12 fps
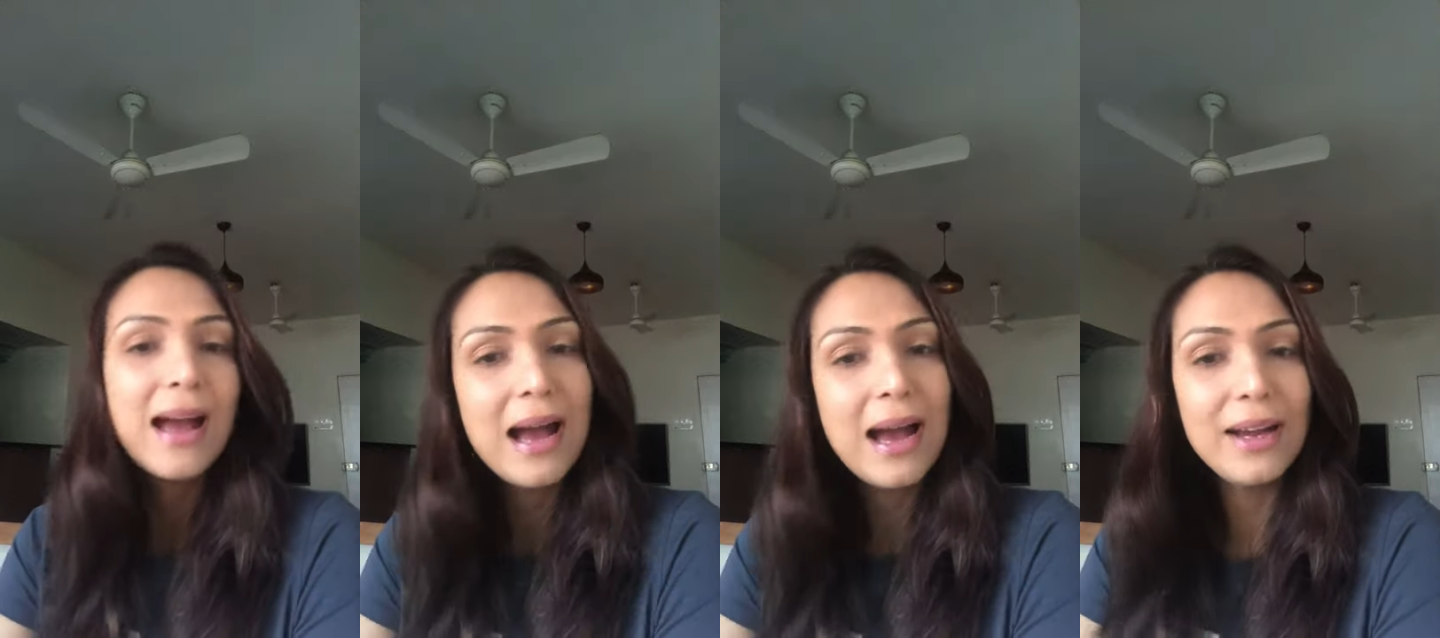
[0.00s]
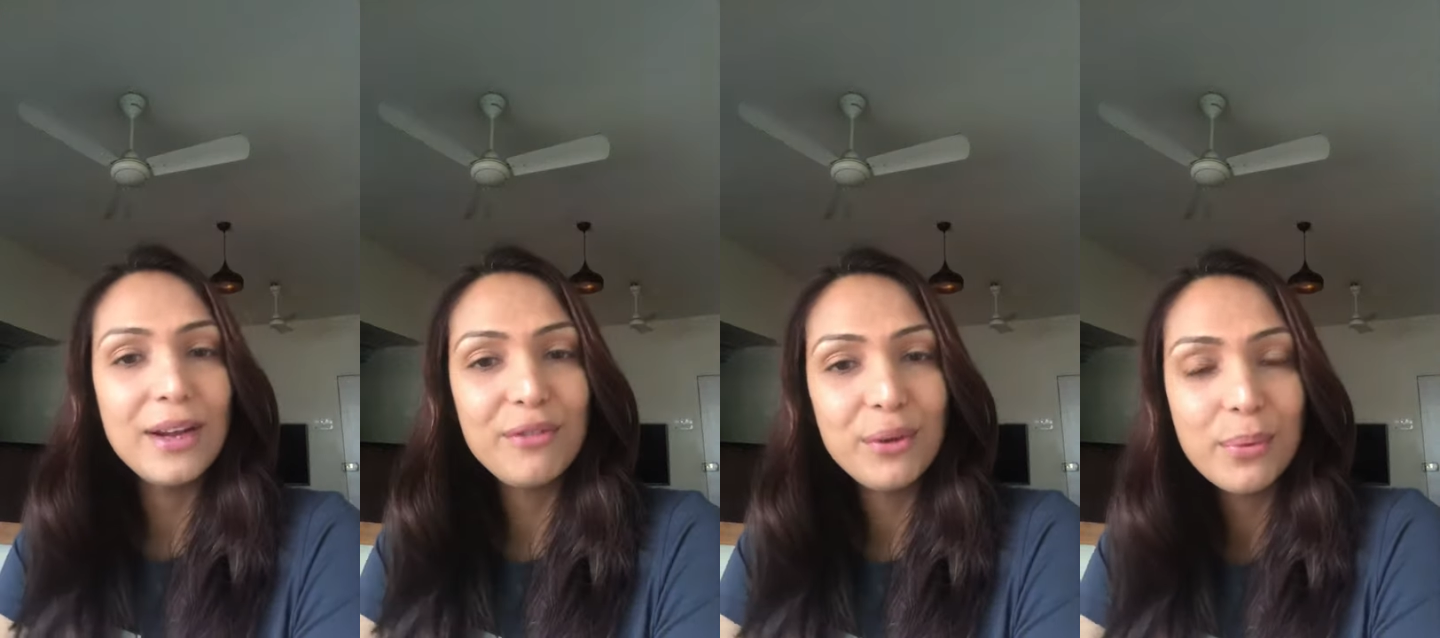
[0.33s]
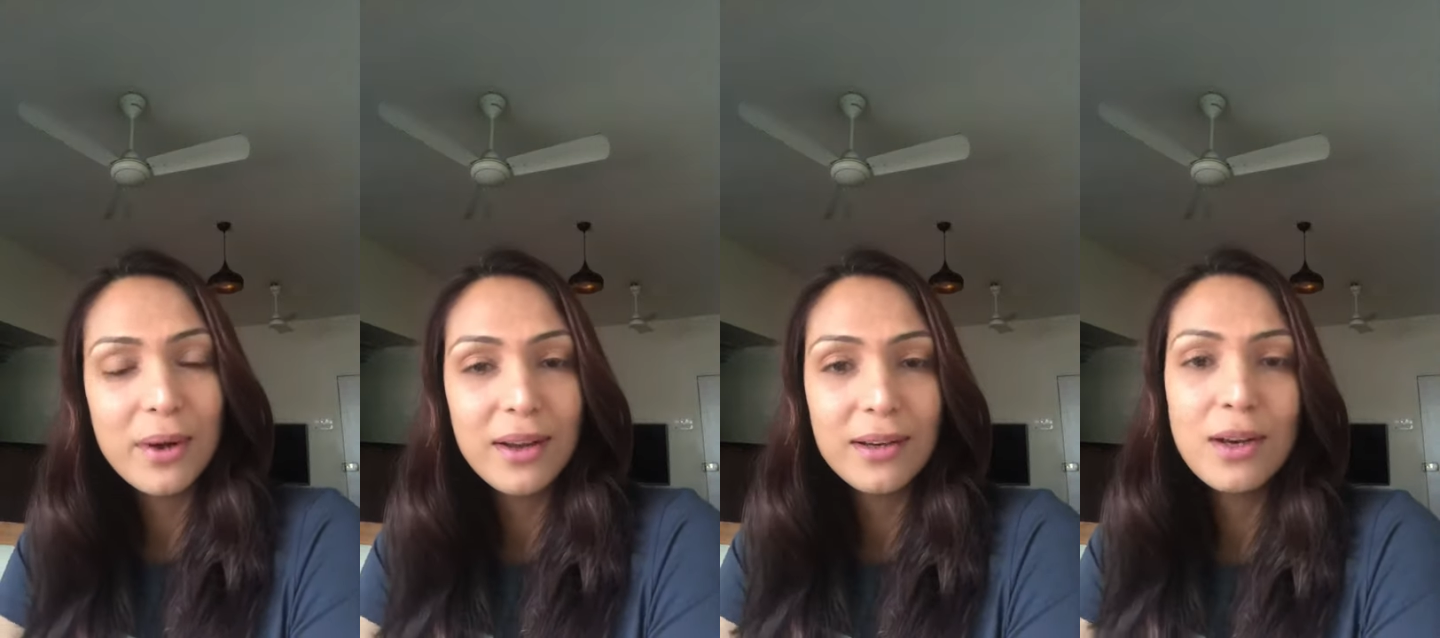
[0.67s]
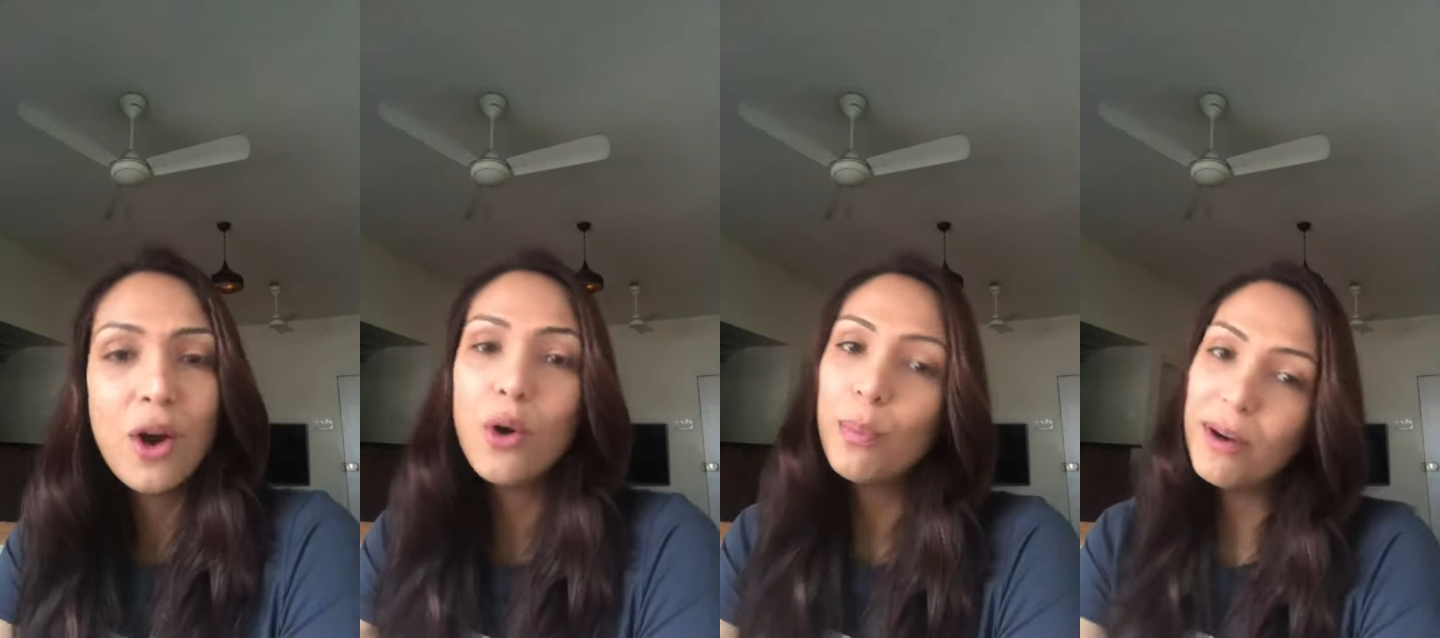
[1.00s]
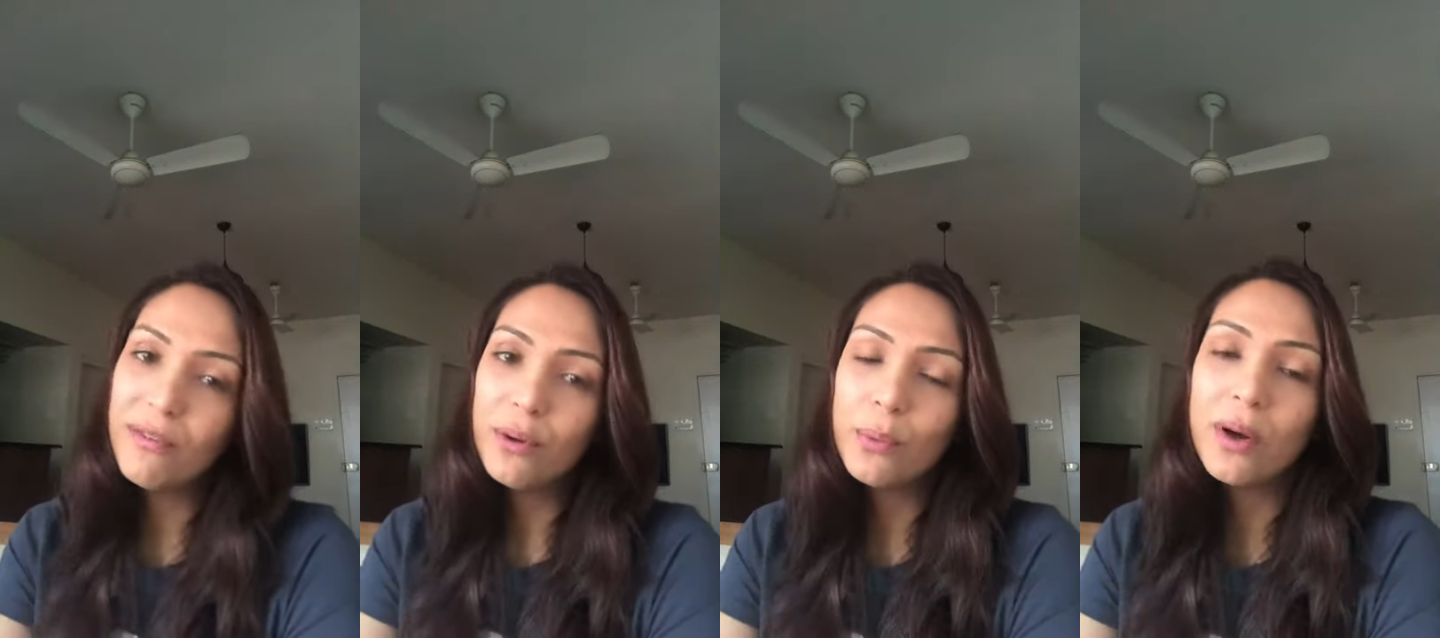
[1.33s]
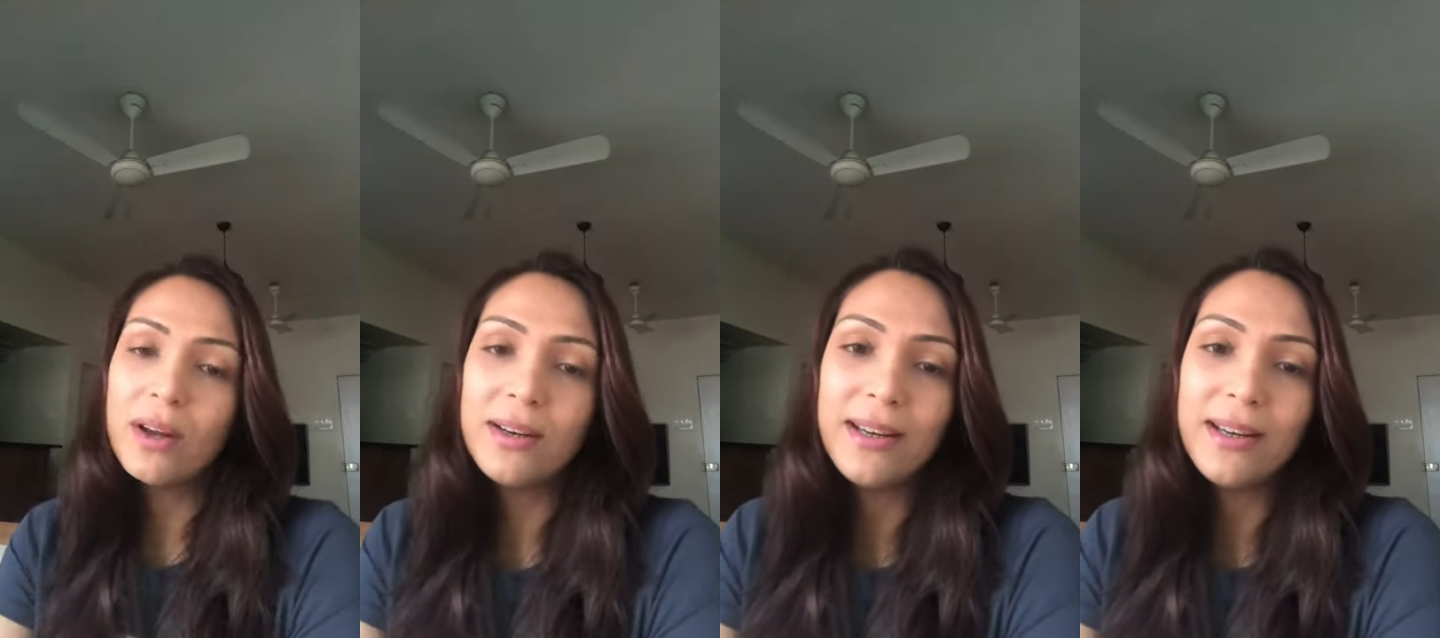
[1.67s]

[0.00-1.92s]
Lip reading: Hi everyone, hope everyone